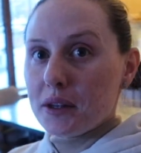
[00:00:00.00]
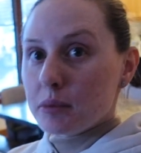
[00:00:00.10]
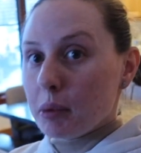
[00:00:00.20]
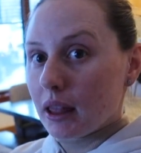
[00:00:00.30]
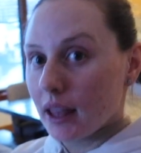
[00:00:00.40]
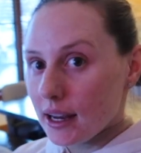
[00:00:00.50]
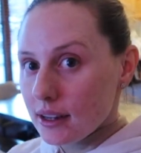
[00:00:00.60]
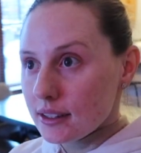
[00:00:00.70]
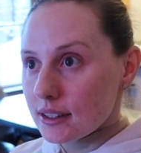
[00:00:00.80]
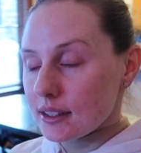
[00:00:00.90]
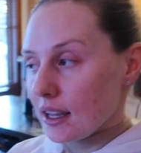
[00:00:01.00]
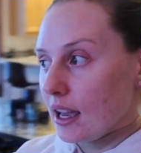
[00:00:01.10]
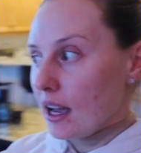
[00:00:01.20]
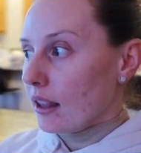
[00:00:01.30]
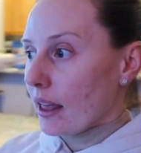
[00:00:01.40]
this place,
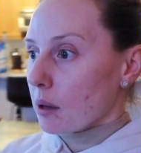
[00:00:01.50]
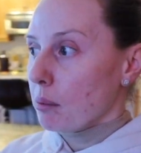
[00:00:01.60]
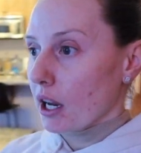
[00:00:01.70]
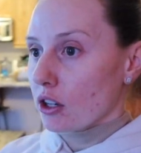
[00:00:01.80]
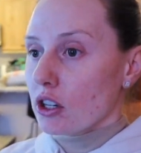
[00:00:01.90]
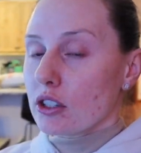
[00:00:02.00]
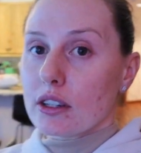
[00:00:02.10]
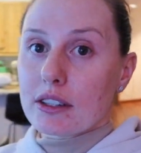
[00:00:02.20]
like, pictures are